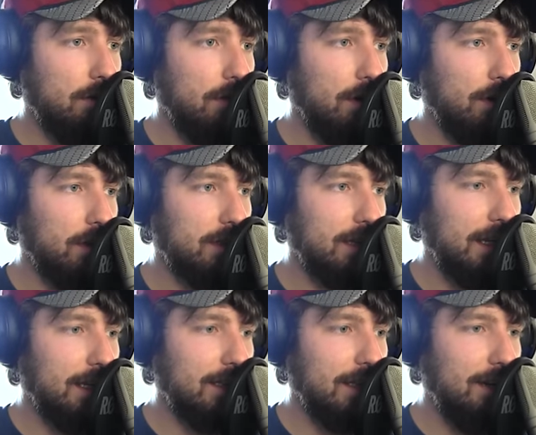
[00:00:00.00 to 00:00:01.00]
Well, looks
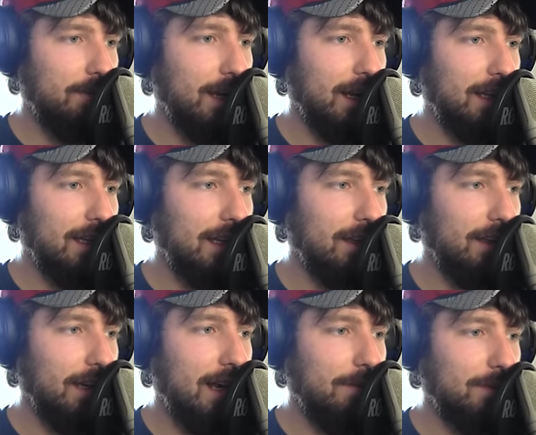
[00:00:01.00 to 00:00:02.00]
like it's time to
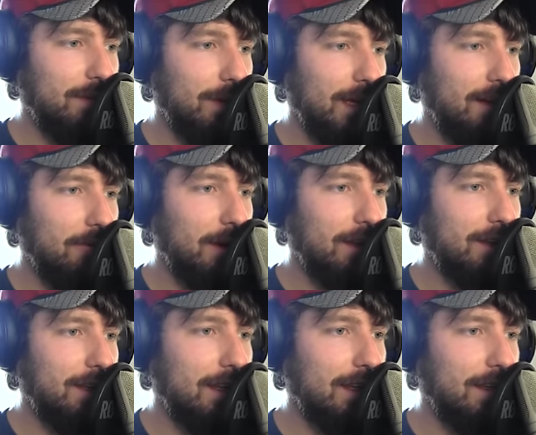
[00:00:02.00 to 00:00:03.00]
galil it up to begin
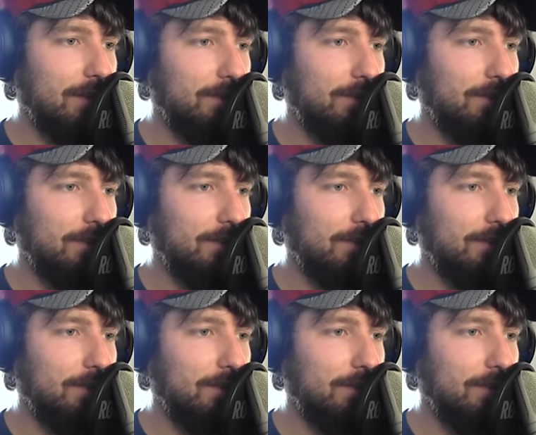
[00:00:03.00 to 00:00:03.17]
with.